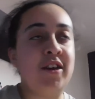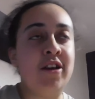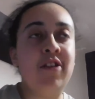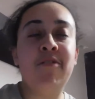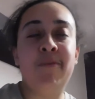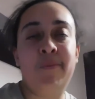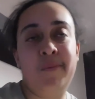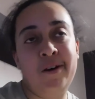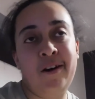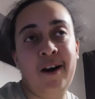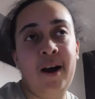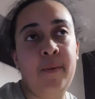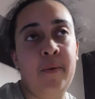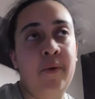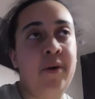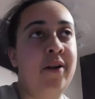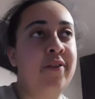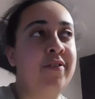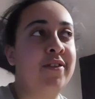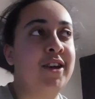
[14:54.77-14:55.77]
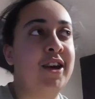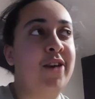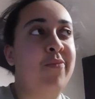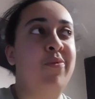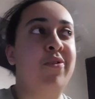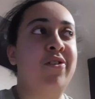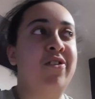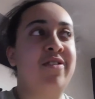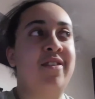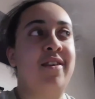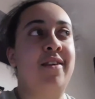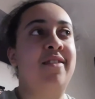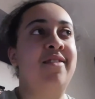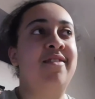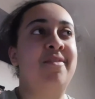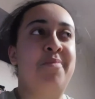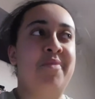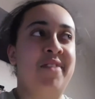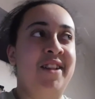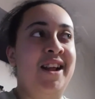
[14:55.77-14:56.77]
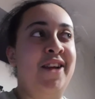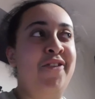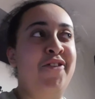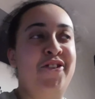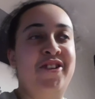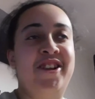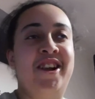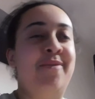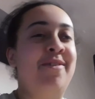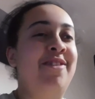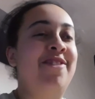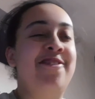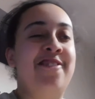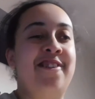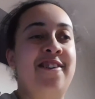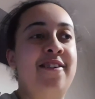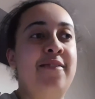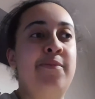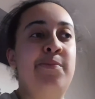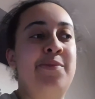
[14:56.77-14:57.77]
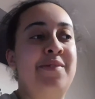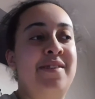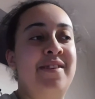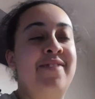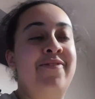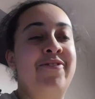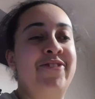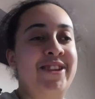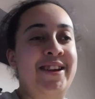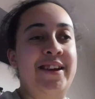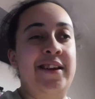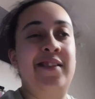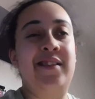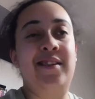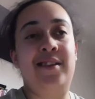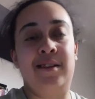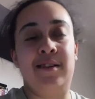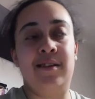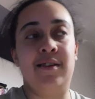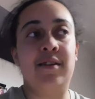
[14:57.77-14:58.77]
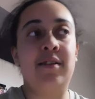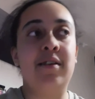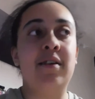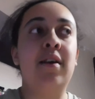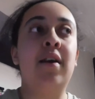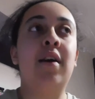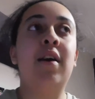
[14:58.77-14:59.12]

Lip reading: It used to make me hyper when I was a kid because I used to believe it would get me drunk, but obviously it didn't.